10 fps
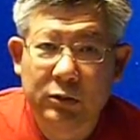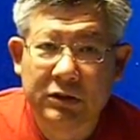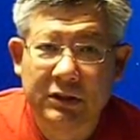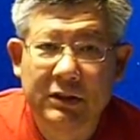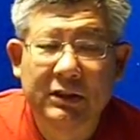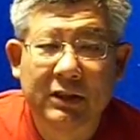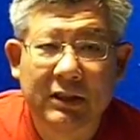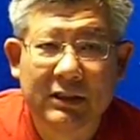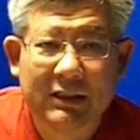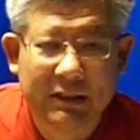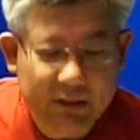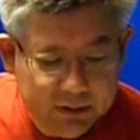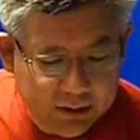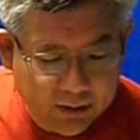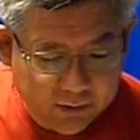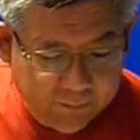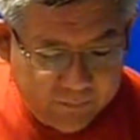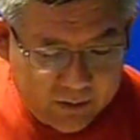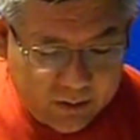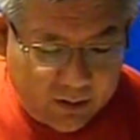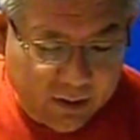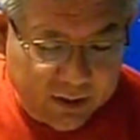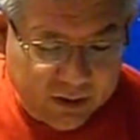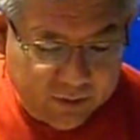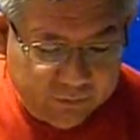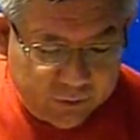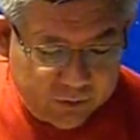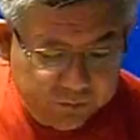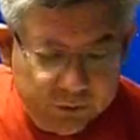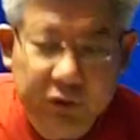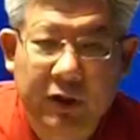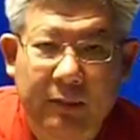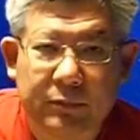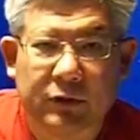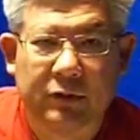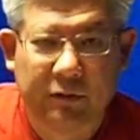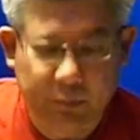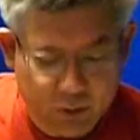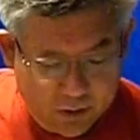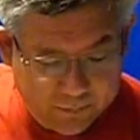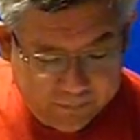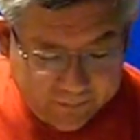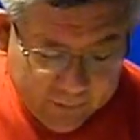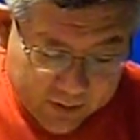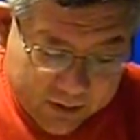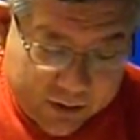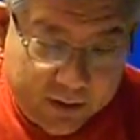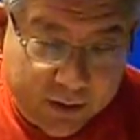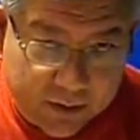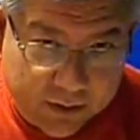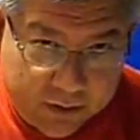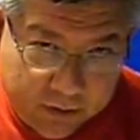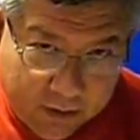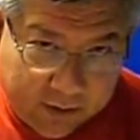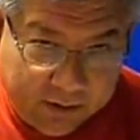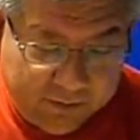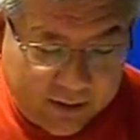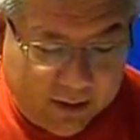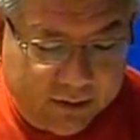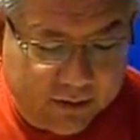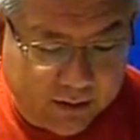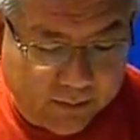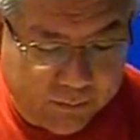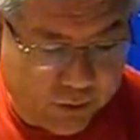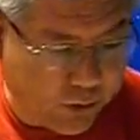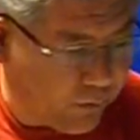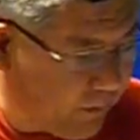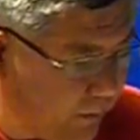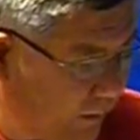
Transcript: which is discussed in detail in the first few chapters of the book, incidentally. So I'll leave that up to you.